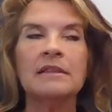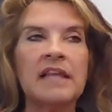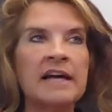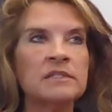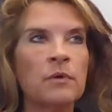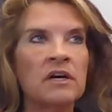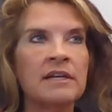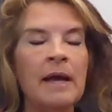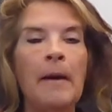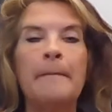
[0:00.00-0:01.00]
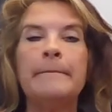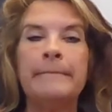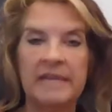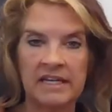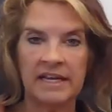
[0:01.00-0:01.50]
Last one,
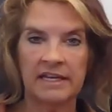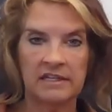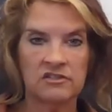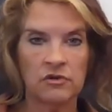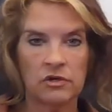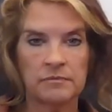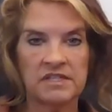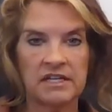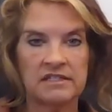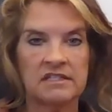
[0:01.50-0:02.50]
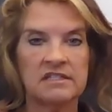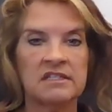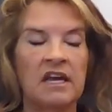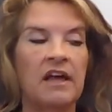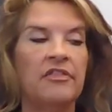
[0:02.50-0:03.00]
mitigating
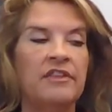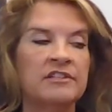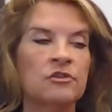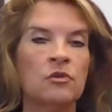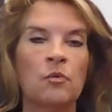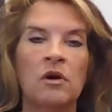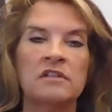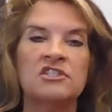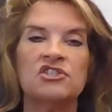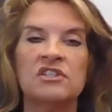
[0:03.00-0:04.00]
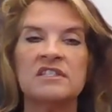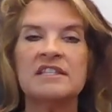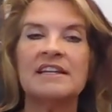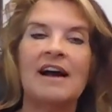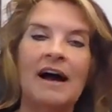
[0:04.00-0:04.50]
circumstances. These are the ones just
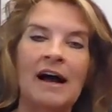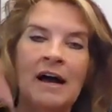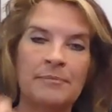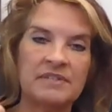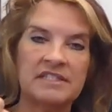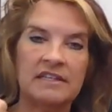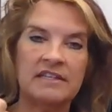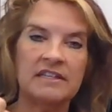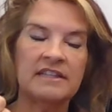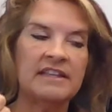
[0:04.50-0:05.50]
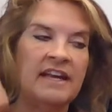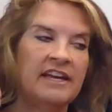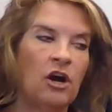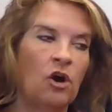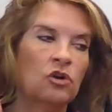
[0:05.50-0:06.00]
the opposite.
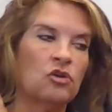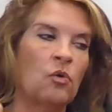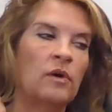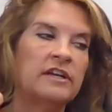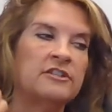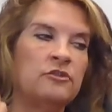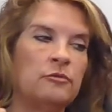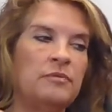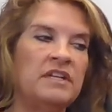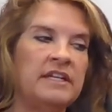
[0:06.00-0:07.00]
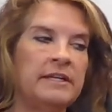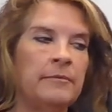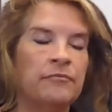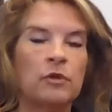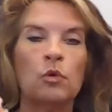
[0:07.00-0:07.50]
They are going to be
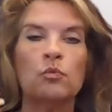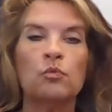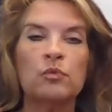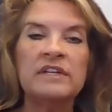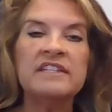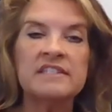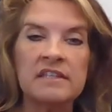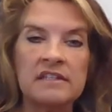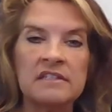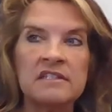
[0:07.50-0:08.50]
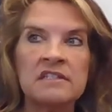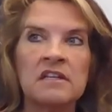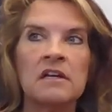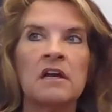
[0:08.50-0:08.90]
reasons